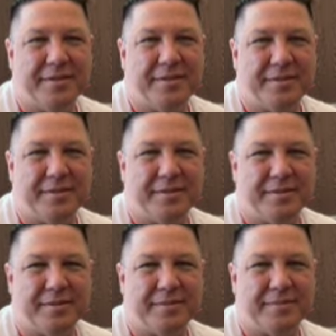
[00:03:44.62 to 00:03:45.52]

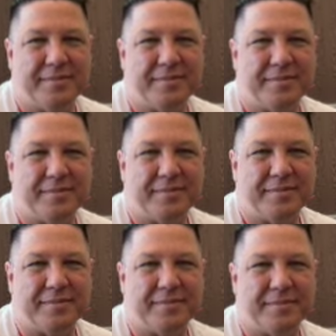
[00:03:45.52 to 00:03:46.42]

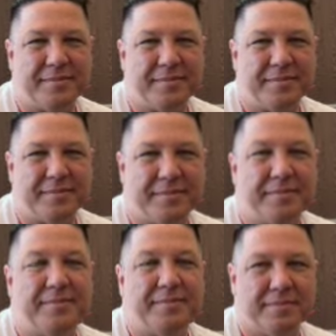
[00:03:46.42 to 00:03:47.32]

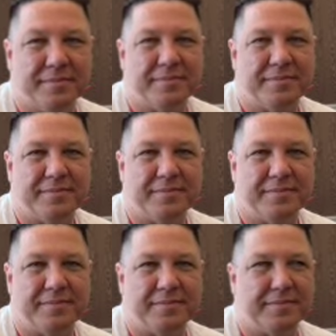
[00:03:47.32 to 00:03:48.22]

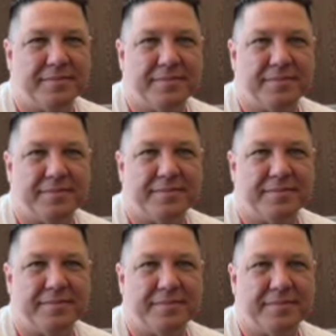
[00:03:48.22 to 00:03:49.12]

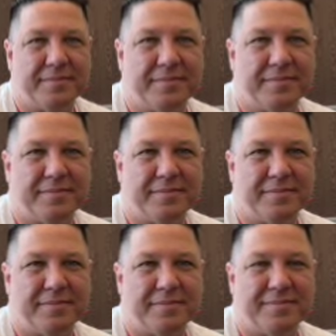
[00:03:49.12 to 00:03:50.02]
No words are spoken by the person on screen.